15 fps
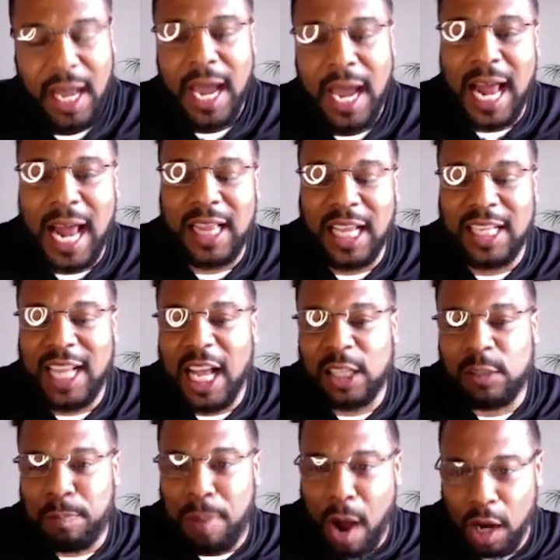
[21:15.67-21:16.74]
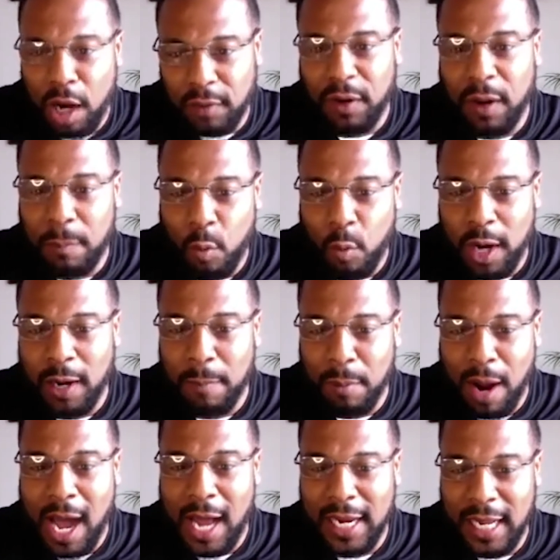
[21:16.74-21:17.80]
And I think that's part of where
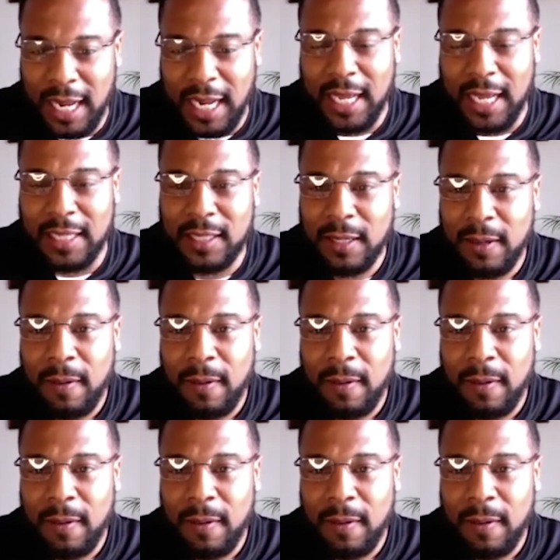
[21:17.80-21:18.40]
LeBron is